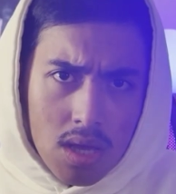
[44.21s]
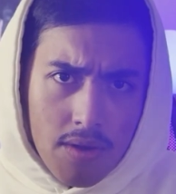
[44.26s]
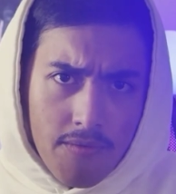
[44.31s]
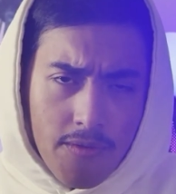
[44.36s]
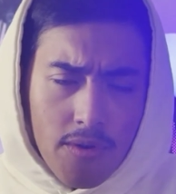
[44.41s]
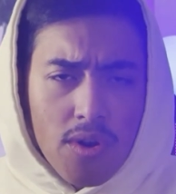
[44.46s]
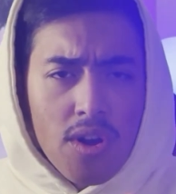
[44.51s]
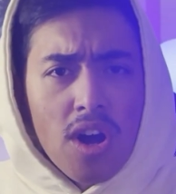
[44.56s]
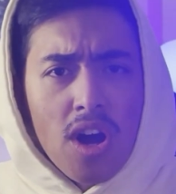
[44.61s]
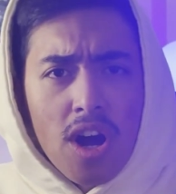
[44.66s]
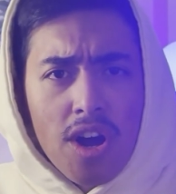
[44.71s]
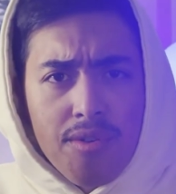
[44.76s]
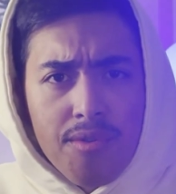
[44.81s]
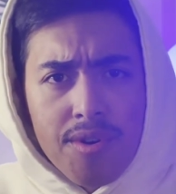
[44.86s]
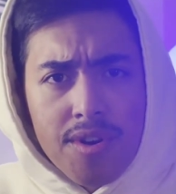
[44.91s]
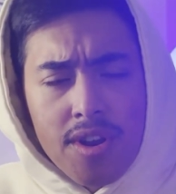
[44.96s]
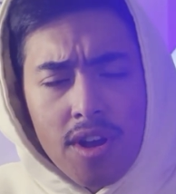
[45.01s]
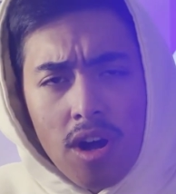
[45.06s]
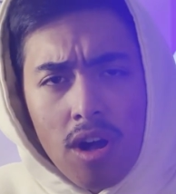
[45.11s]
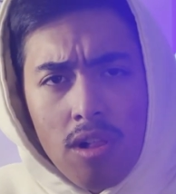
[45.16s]
for
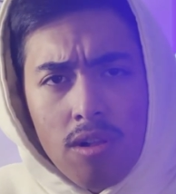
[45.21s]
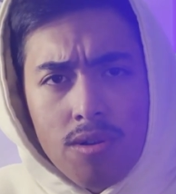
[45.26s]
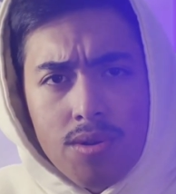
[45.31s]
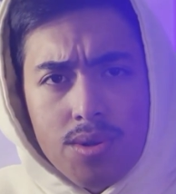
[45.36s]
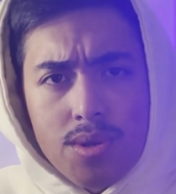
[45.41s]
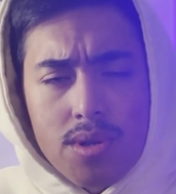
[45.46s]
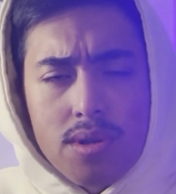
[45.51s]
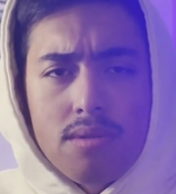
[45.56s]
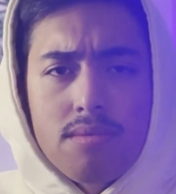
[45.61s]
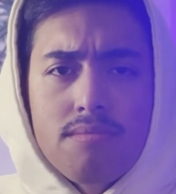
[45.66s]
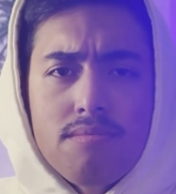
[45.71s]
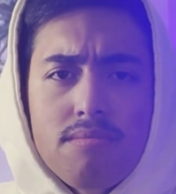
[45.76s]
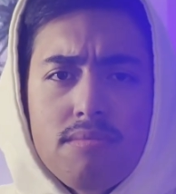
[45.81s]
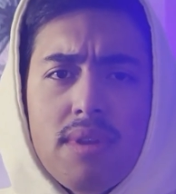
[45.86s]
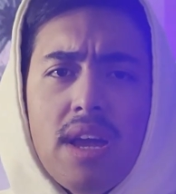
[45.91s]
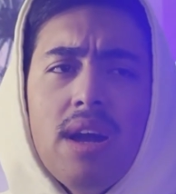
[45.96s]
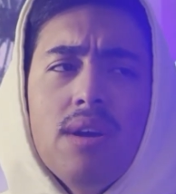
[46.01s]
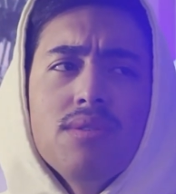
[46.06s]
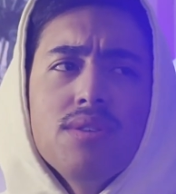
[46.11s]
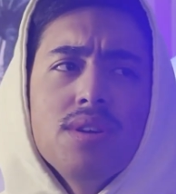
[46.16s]
$100?
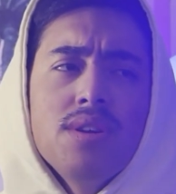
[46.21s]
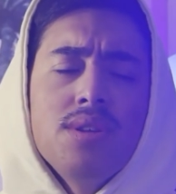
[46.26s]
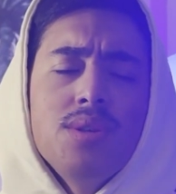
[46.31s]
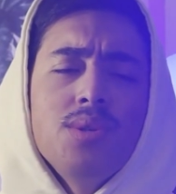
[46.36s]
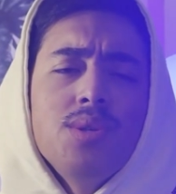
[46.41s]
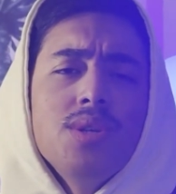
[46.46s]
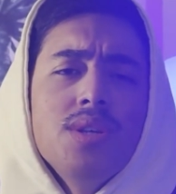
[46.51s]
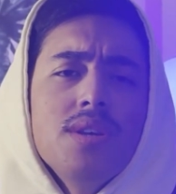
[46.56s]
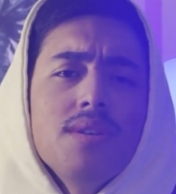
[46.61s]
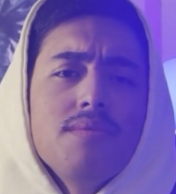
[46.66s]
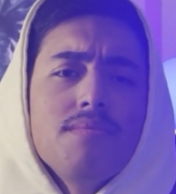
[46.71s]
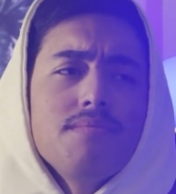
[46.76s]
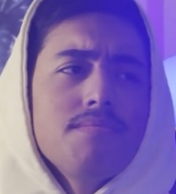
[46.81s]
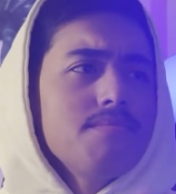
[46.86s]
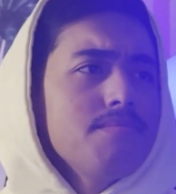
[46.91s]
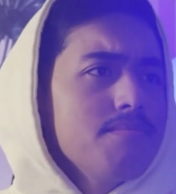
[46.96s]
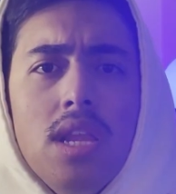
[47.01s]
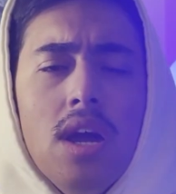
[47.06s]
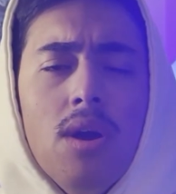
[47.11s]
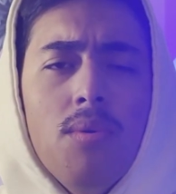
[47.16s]
How good is it?
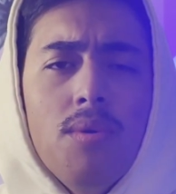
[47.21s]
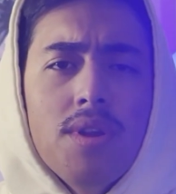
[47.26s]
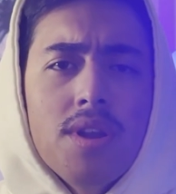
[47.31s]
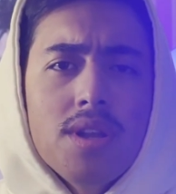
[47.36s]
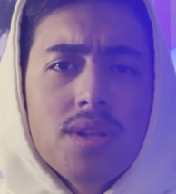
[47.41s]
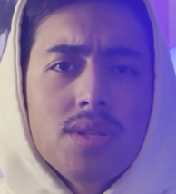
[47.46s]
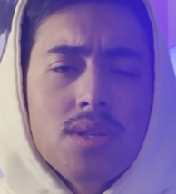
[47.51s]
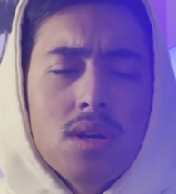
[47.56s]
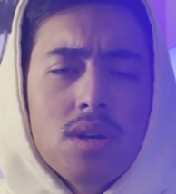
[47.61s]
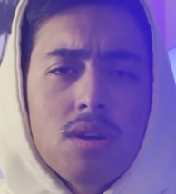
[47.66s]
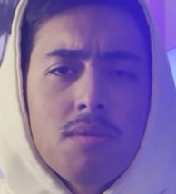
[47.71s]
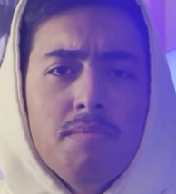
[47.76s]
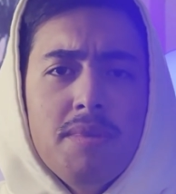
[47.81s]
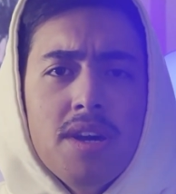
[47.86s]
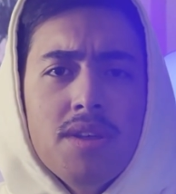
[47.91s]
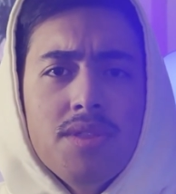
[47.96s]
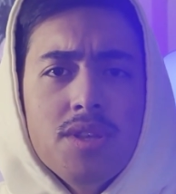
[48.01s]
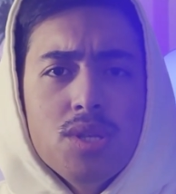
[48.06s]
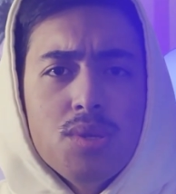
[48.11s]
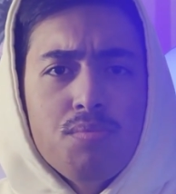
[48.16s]
Now I wanted to talk
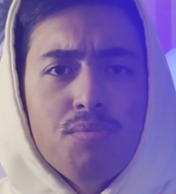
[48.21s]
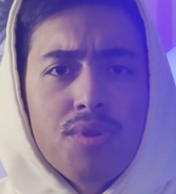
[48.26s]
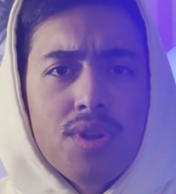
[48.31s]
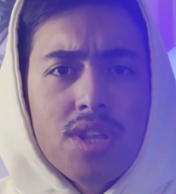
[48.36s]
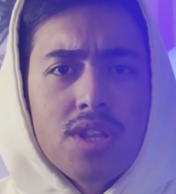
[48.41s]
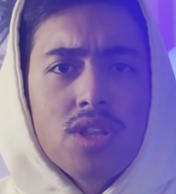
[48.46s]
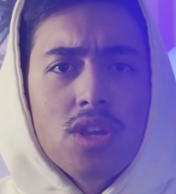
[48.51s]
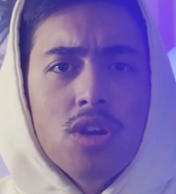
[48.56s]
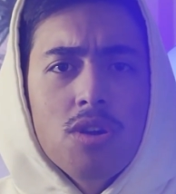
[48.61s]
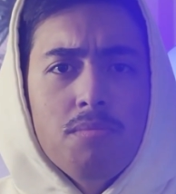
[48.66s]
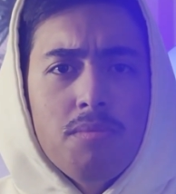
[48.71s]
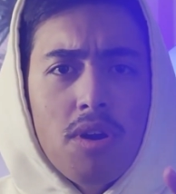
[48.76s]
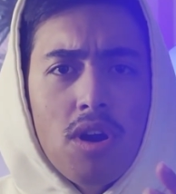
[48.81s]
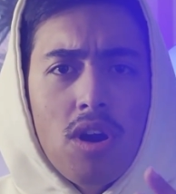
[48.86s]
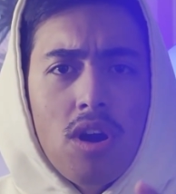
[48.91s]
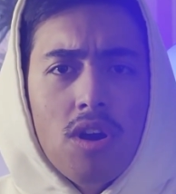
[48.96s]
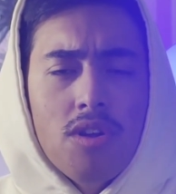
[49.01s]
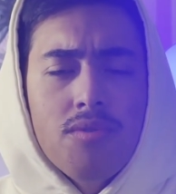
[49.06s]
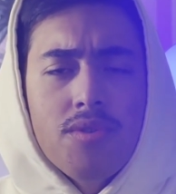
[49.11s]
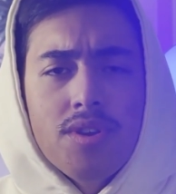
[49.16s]
about this pretty dope
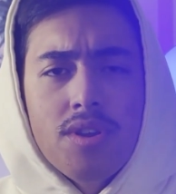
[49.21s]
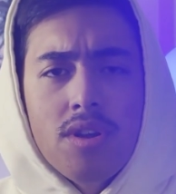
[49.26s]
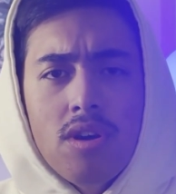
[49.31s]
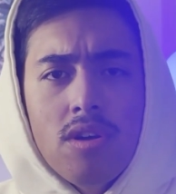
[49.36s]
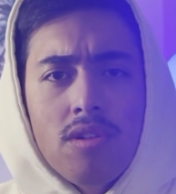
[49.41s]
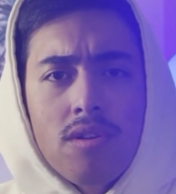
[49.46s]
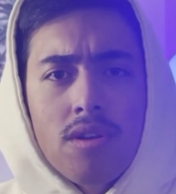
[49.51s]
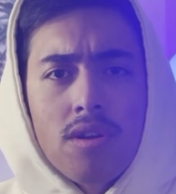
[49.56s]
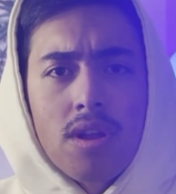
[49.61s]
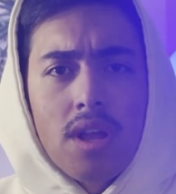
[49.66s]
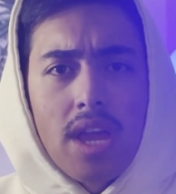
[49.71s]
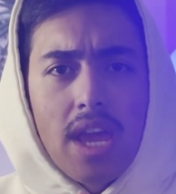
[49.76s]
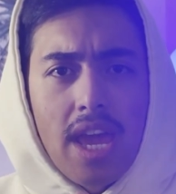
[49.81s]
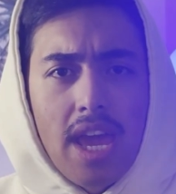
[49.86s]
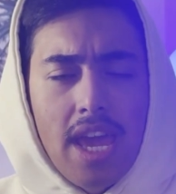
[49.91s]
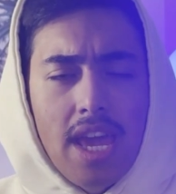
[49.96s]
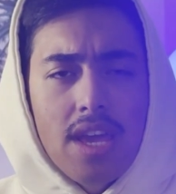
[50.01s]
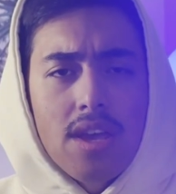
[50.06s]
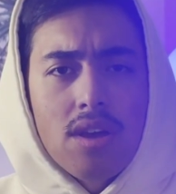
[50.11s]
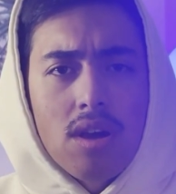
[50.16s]
$100
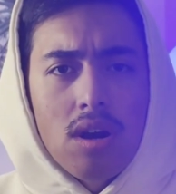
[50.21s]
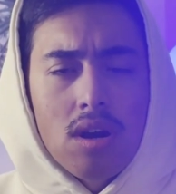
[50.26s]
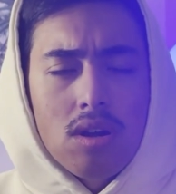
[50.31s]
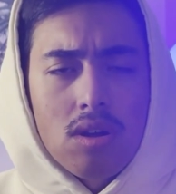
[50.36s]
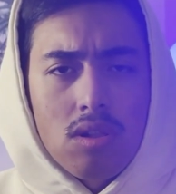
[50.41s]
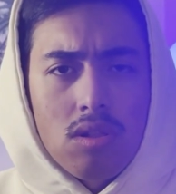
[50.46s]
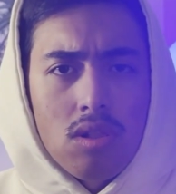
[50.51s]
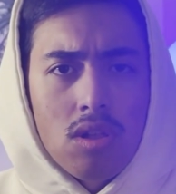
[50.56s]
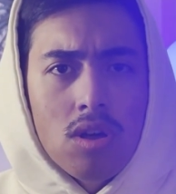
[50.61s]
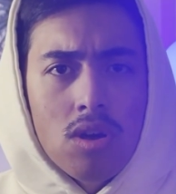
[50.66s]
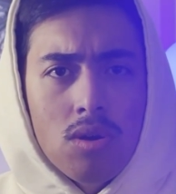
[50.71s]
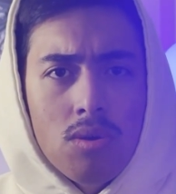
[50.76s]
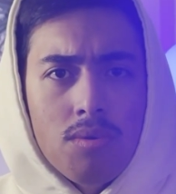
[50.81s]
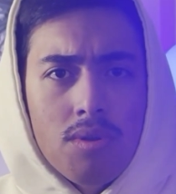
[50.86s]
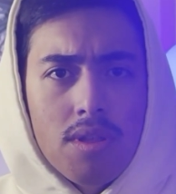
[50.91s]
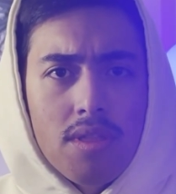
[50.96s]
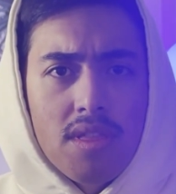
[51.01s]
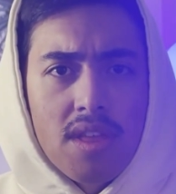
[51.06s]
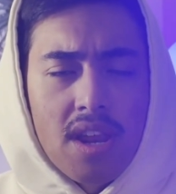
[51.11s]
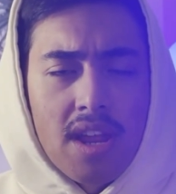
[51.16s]
ACOG
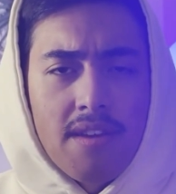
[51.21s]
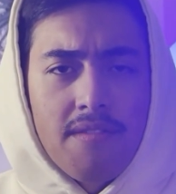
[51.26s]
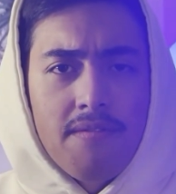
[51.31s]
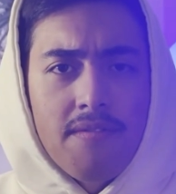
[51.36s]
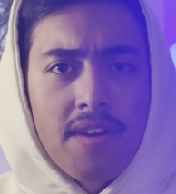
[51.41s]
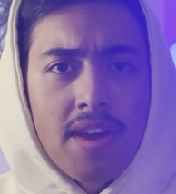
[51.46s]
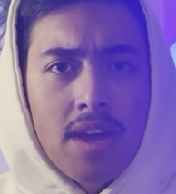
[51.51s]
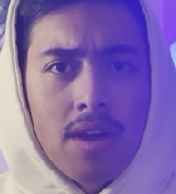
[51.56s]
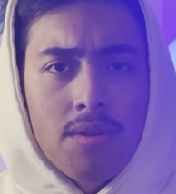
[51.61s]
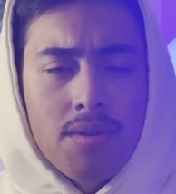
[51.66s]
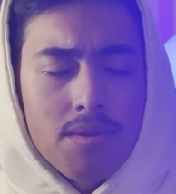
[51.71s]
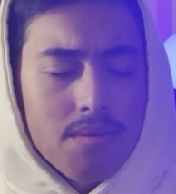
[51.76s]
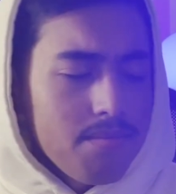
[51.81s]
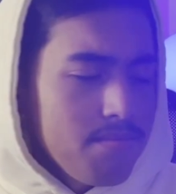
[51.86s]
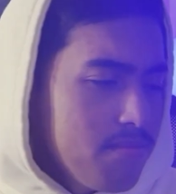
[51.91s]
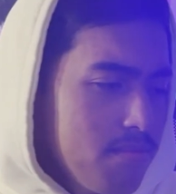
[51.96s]
clone that I found.